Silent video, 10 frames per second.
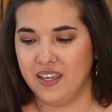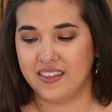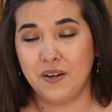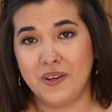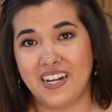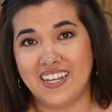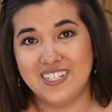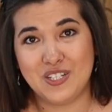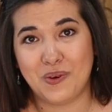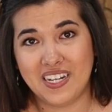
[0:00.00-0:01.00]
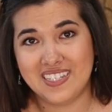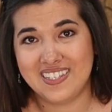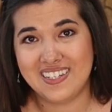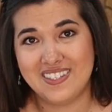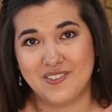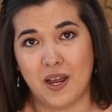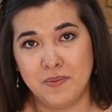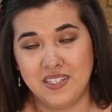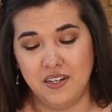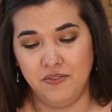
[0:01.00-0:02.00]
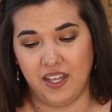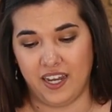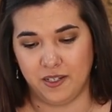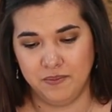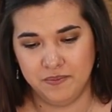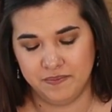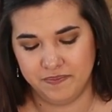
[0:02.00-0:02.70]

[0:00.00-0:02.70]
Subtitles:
Then we need 26 drops of lime.